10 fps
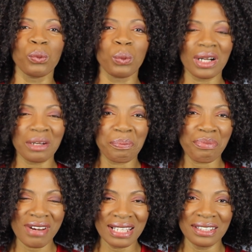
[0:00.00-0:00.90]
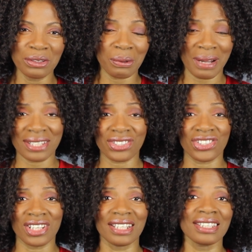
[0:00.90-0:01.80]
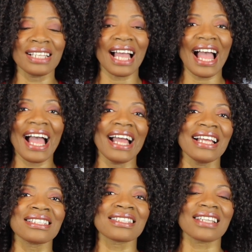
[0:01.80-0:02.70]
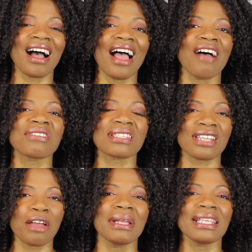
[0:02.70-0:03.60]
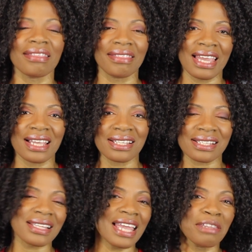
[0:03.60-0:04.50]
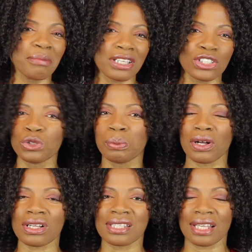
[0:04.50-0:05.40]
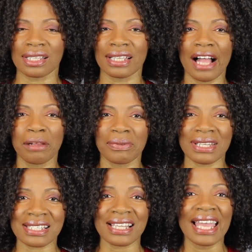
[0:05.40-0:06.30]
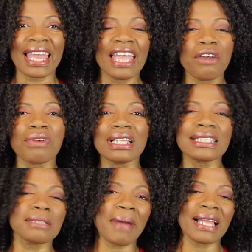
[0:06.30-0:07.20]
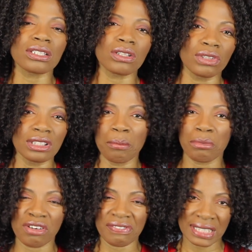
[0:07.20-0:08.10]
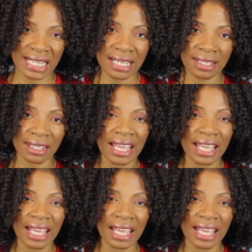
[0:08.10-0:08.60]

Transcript: What a brilliant question, and I have so many things in my toolbox that can help this. It really depends on the number of teeth.